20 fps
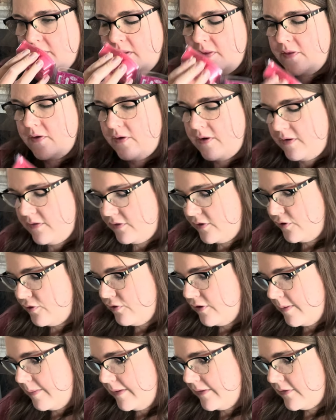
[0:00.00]
There is the
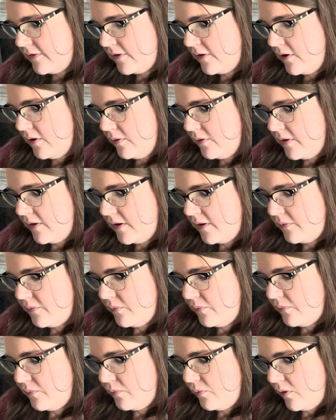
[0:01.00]
creaminess of the coconut
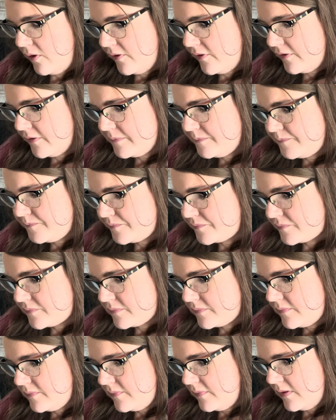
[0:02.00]
water.
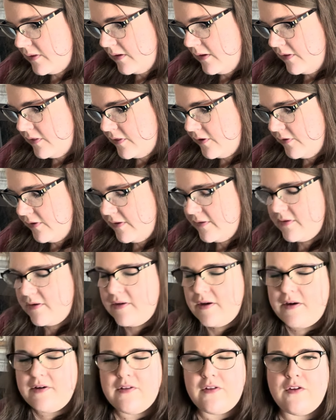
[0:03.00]
There is
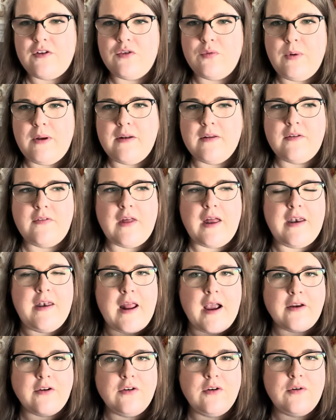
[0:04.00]
kind of the sweetness of that
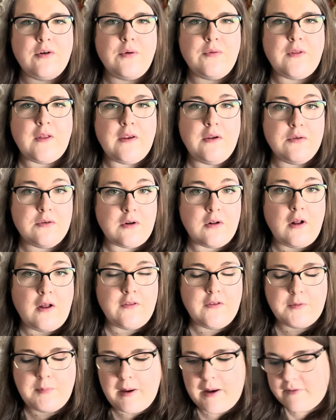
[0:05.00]
nectar note they used a lot
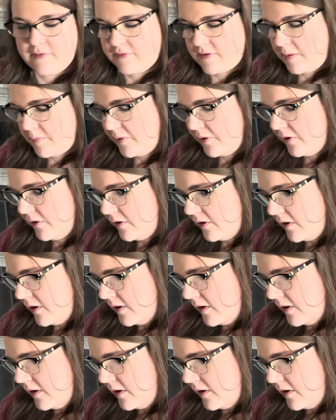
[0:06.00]
this past summer.